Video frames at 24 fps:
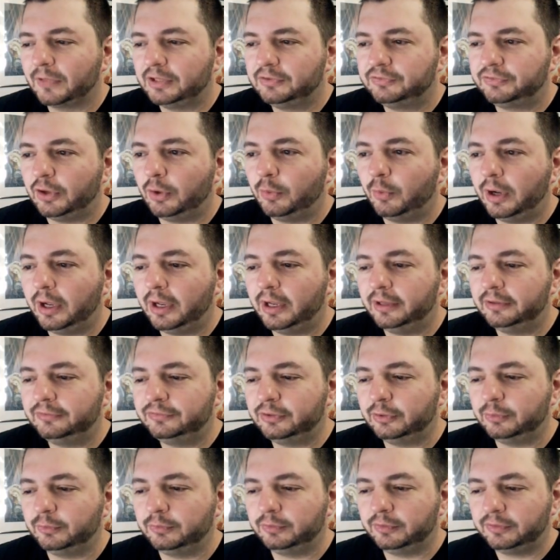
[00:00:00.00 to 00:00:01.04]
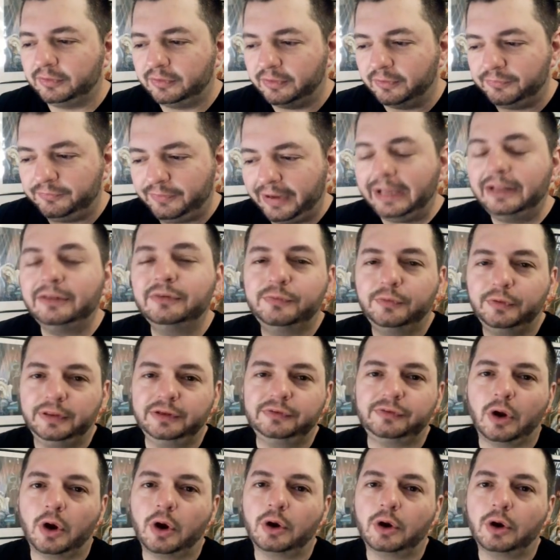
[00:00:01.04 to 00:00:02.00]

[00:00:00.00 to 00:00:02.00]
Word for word: So the fans for this